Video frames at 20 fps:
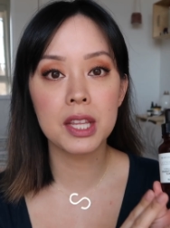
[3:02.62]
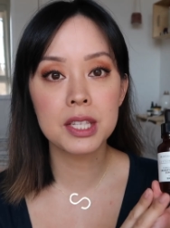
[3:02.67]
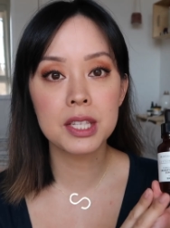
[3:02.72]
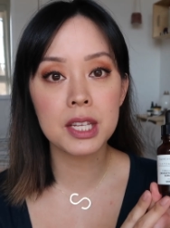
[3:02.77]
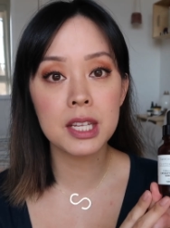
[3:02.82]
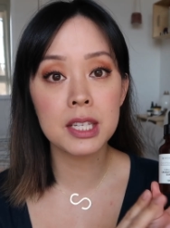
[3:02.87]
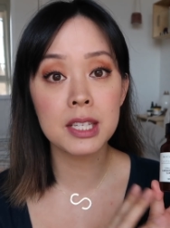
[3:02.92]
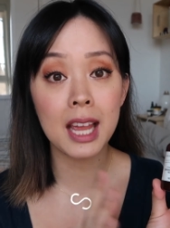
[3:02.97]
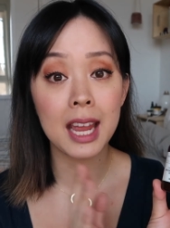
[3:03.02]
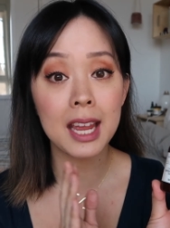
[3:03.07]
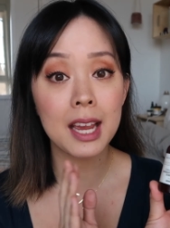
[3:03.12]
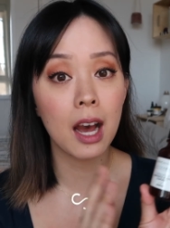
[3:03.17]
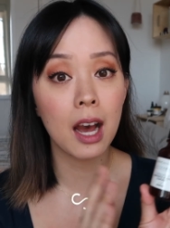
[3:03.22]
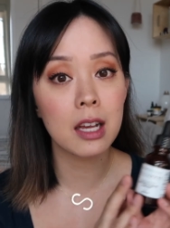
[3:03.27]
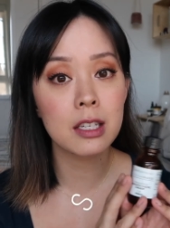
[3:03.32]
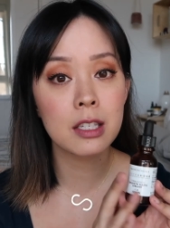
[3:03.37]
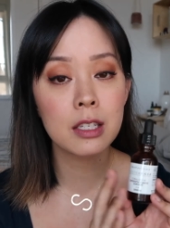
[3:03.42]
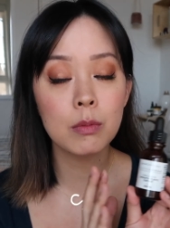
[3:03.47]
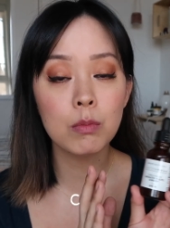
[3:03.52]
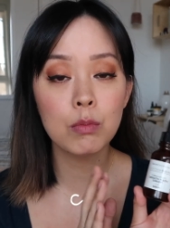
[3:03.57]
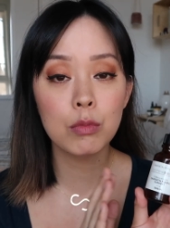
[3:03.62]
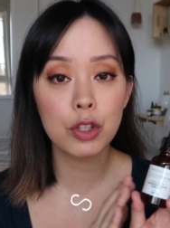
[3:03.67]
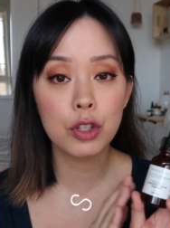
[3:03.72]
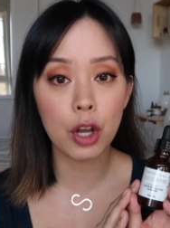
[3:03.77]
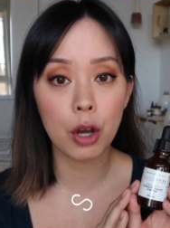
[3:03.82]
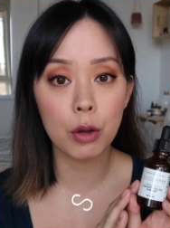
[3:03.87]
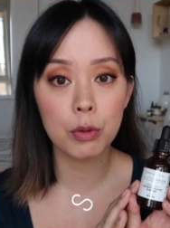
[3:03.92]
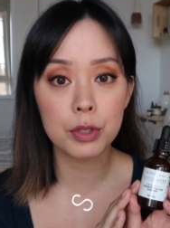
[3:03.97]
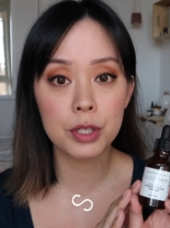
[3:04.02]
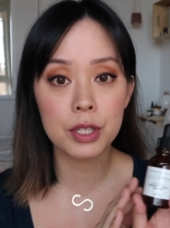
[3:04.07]
This is a custom
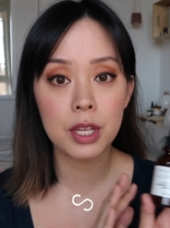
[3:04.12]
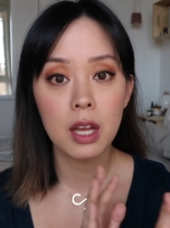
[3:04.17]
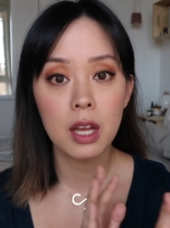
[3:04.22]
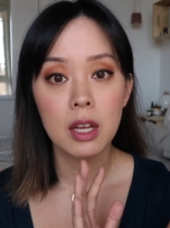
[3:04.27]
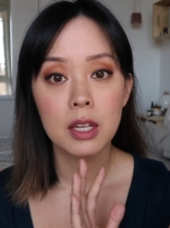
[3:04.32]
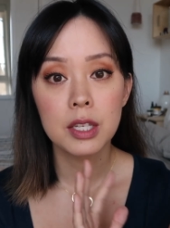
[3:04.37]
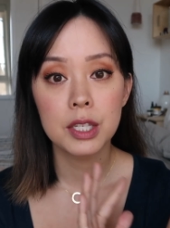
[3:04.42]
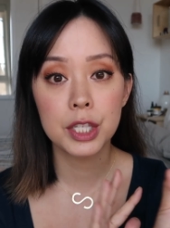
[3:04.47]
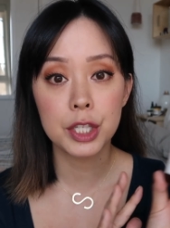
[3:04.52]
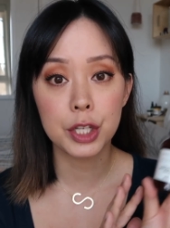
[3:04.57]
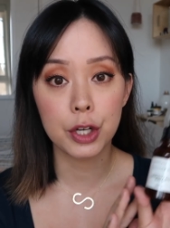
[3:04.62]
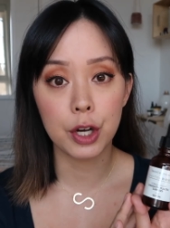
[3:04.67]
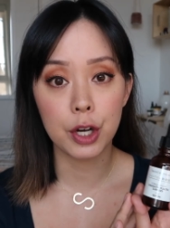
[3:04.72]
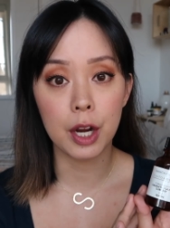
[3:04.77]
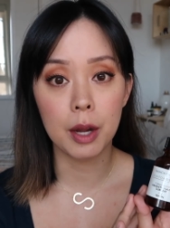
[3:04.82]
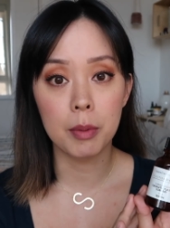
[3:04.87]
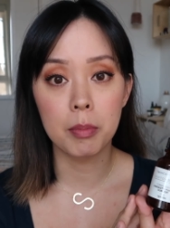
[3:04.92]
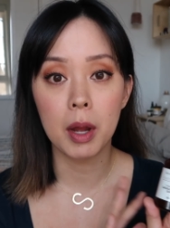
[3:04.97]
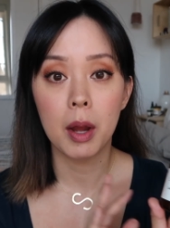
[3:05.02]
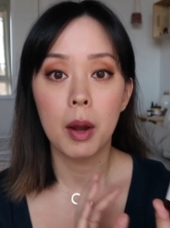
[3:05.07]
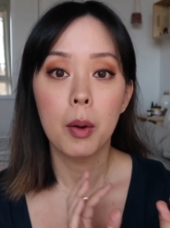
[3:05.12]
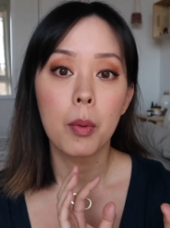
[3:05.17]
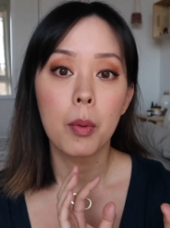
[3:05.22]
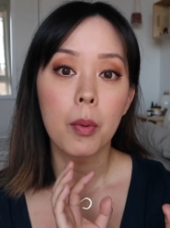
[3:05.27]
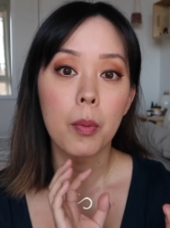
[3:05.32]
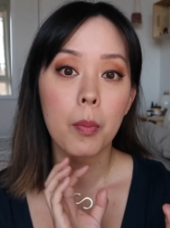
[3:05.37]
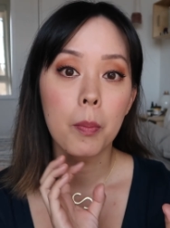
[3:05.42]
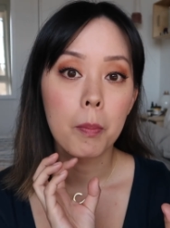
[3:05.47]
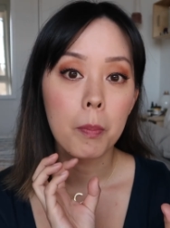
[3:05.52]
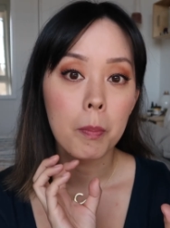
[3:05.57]
dose serum
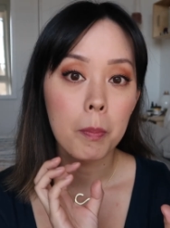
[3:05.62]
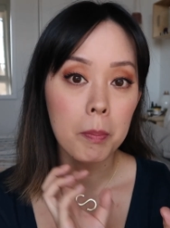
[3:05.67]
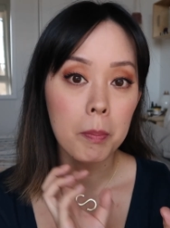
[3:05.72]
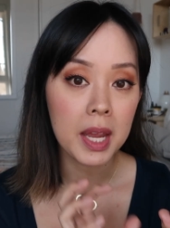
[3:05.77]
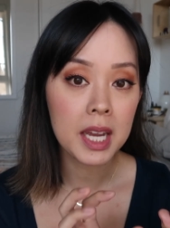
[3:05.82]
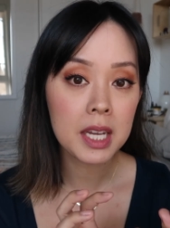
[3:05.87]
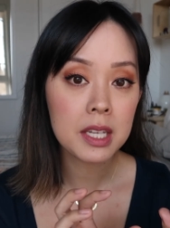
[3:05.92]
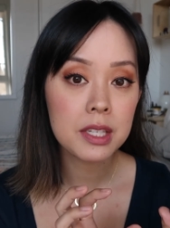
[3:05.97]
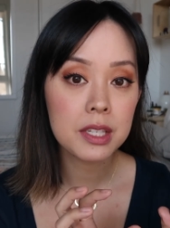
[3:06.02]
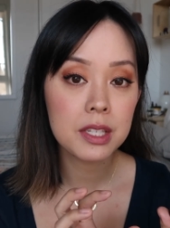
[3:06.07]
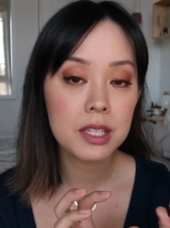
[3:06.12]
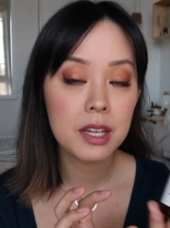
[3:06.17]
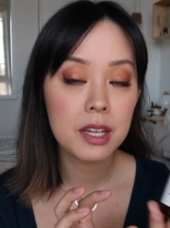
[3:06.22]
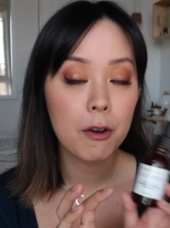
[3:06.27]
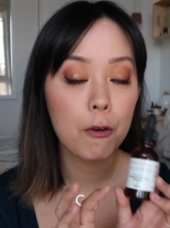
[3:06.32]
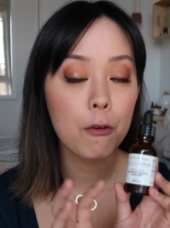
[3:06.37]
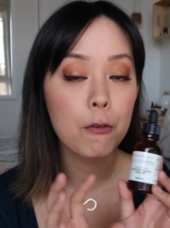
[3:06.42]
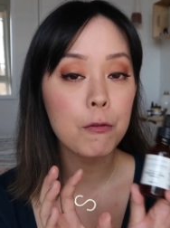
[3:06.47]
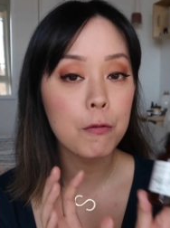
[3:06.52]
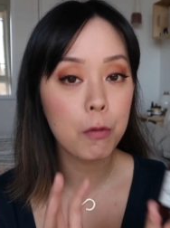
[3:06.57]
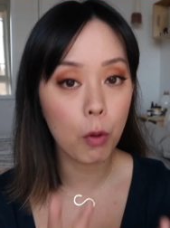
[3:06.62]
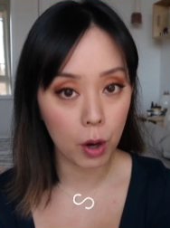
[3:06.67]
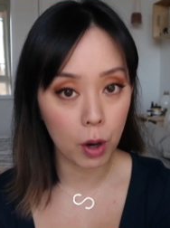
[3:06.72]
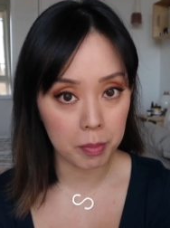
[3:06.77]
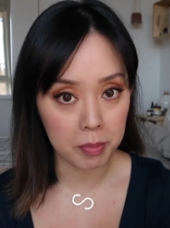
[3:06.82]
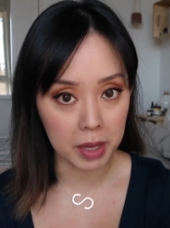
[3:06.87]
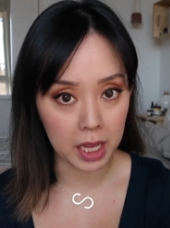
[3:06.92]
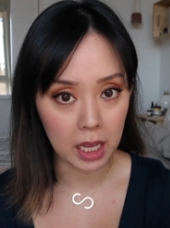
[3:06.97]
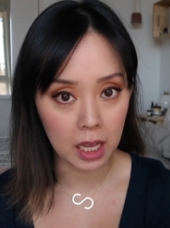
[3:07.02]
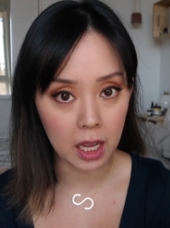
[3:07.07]
mixed
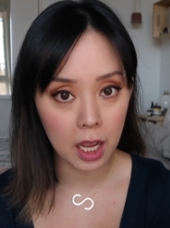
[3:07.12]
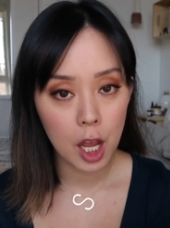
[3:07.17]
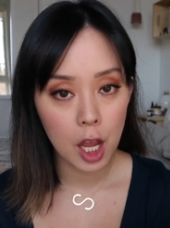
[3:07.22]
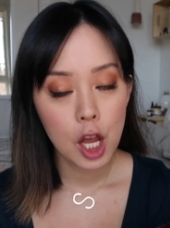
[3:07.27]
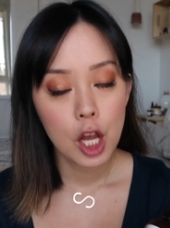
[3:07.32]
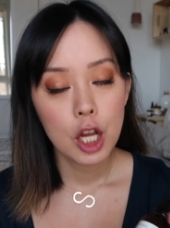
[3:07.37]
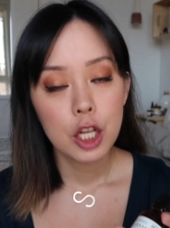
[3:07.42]
for me.